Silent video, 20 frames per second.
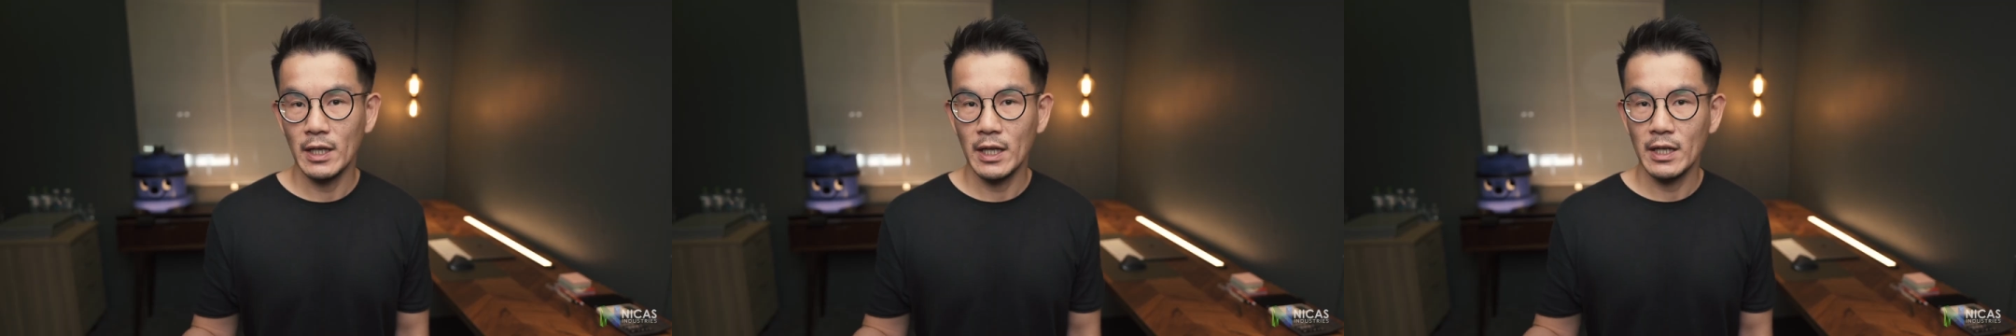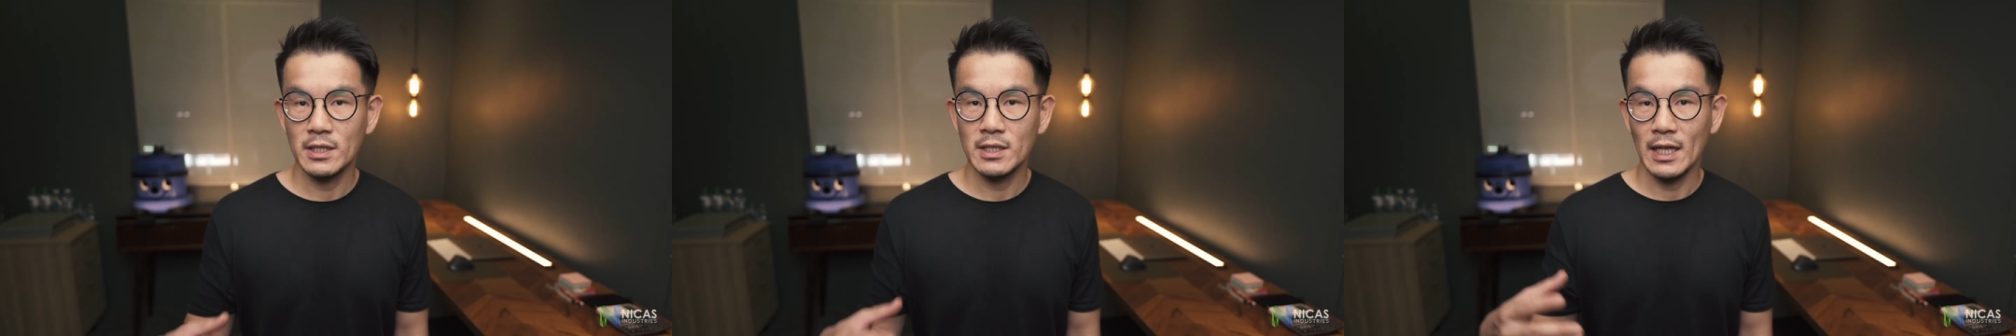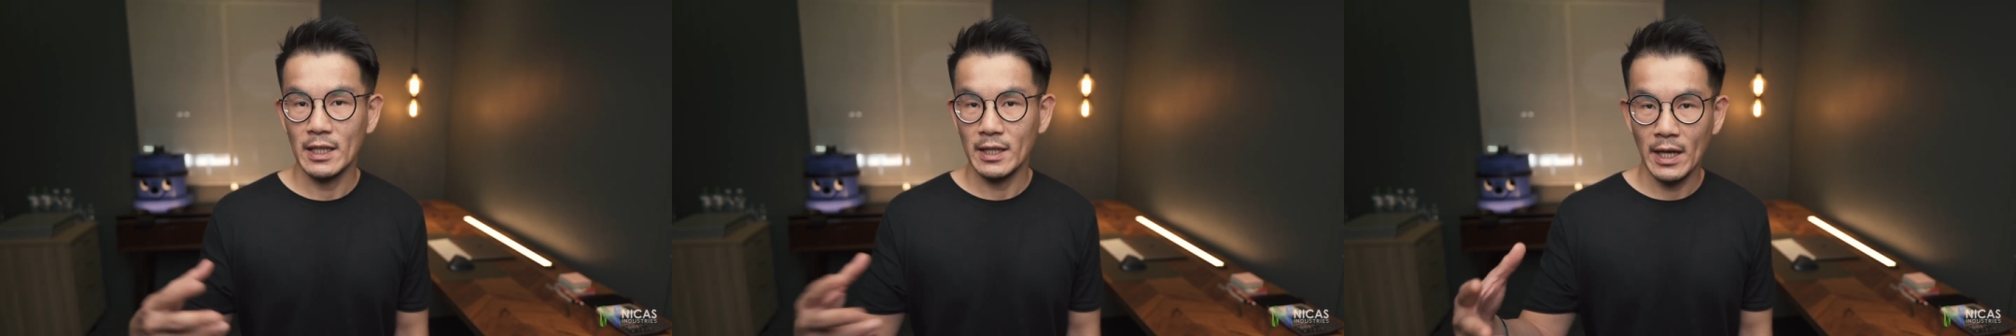that
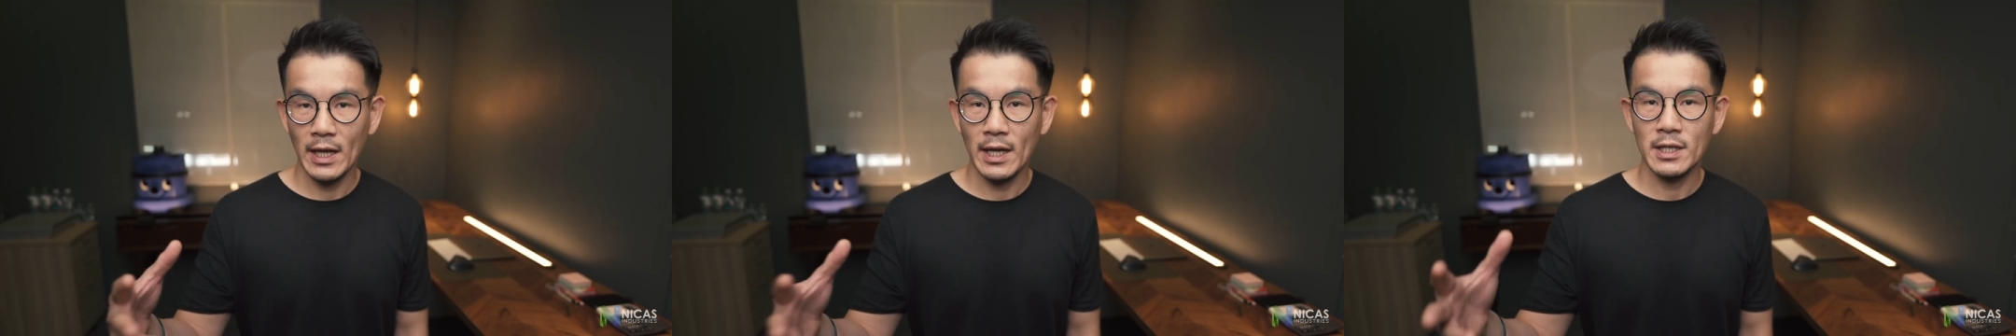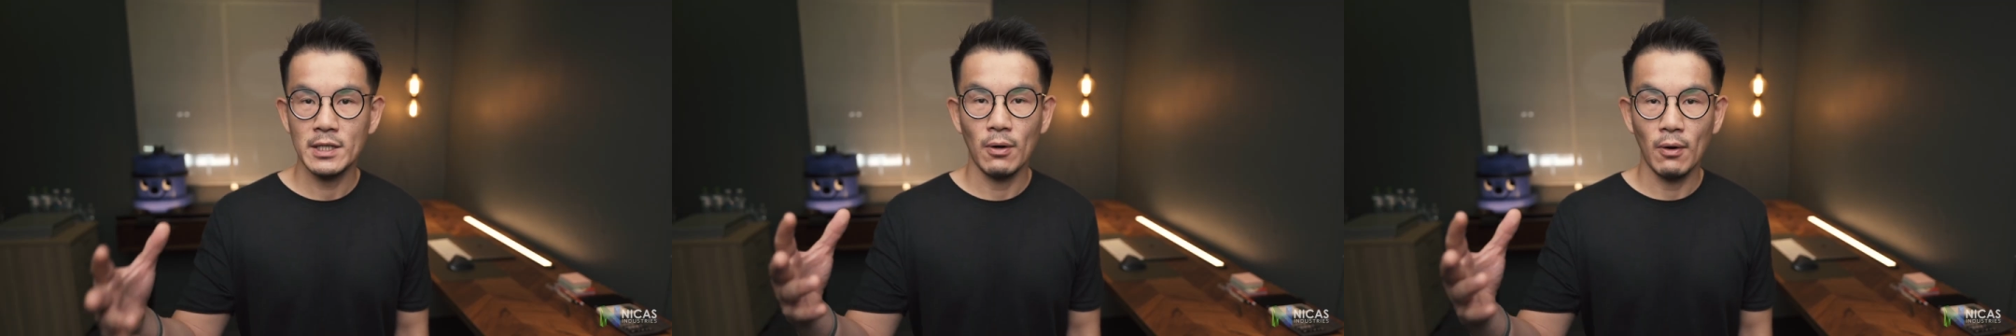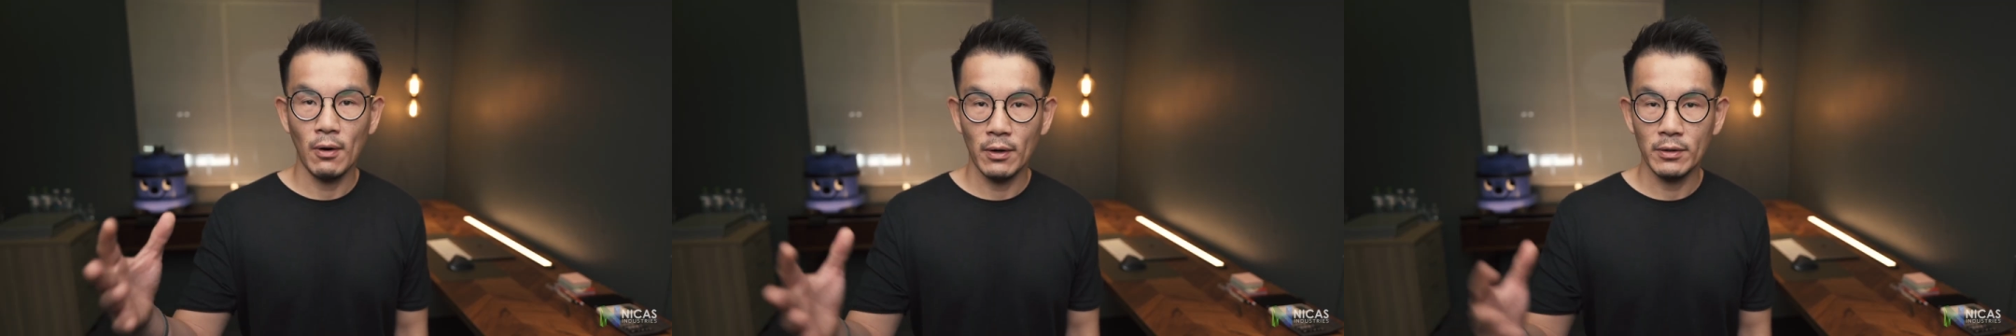is
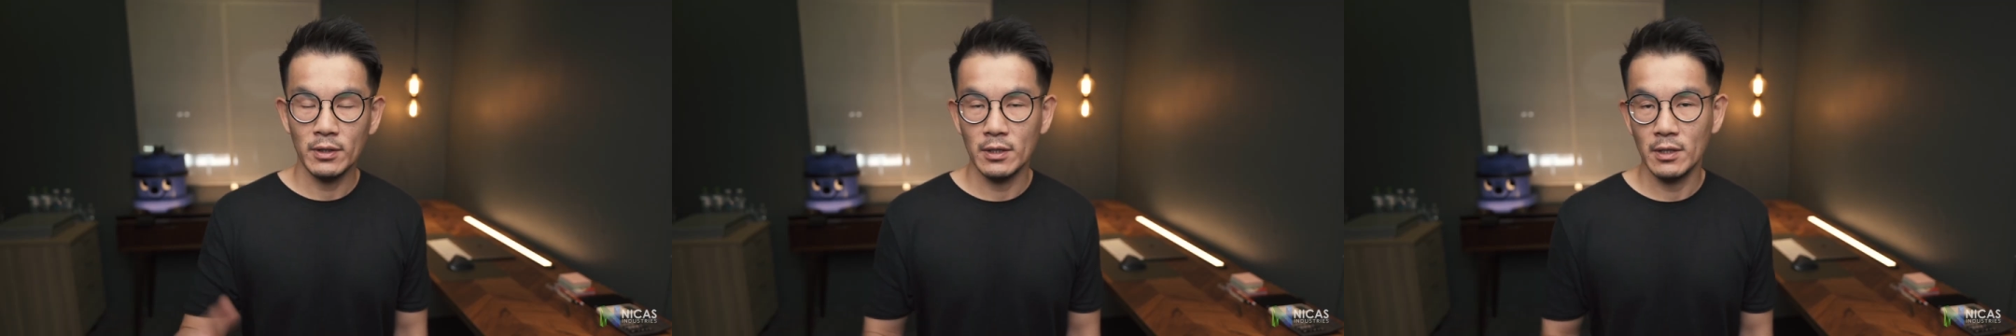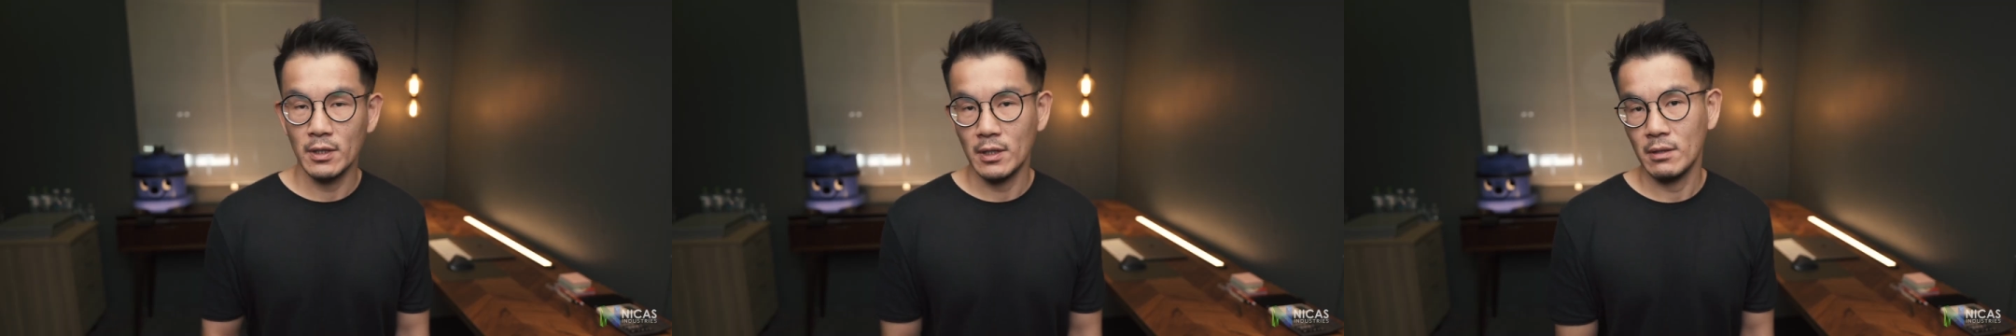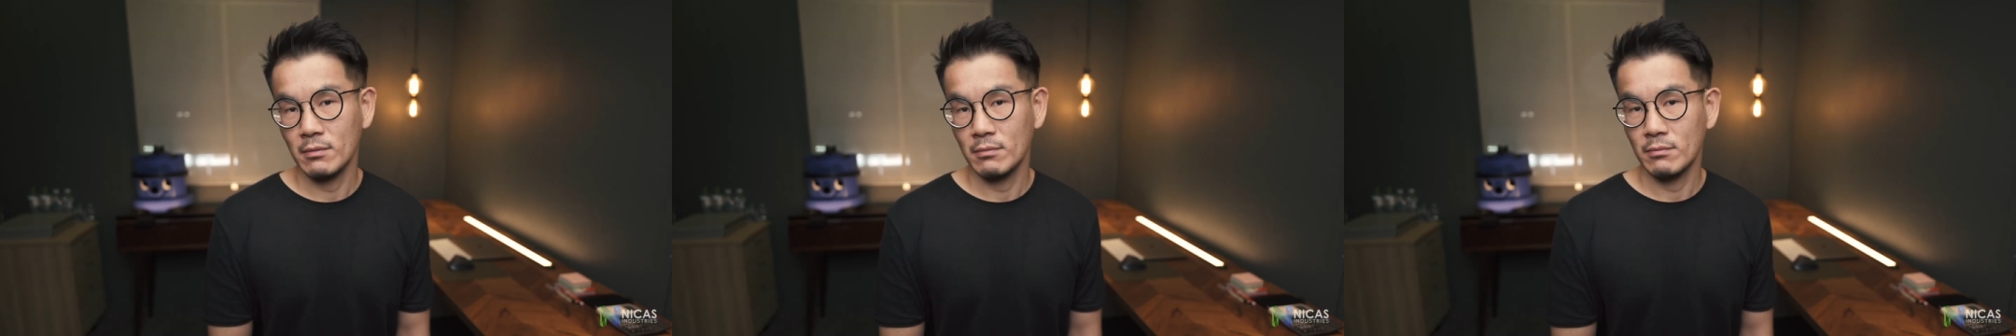attached on the